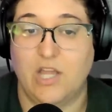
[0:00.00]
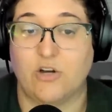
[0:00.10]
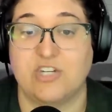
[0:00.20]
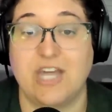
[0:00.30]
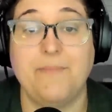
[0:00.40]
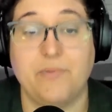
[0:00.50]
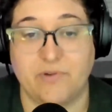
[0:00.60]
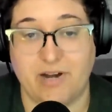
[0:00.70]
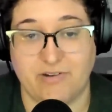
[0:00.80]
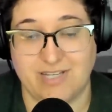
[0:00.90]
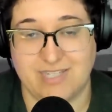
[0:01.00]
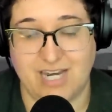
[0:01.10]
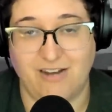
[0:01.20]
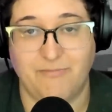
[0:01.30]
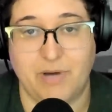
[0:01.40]
your temporary
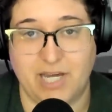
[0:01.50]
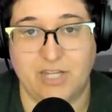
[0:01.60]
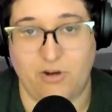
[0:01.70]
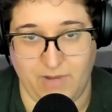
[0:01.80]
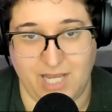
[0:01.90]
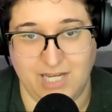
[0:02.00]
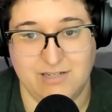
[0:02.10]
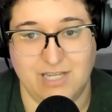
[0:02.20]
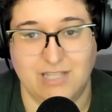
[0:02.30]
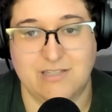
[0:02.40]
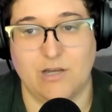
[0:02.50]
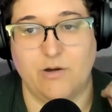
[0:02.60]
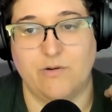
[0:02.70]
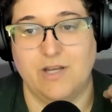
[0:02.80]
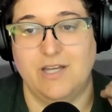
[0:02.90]
state of body or mind and
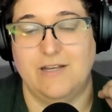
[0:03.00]
so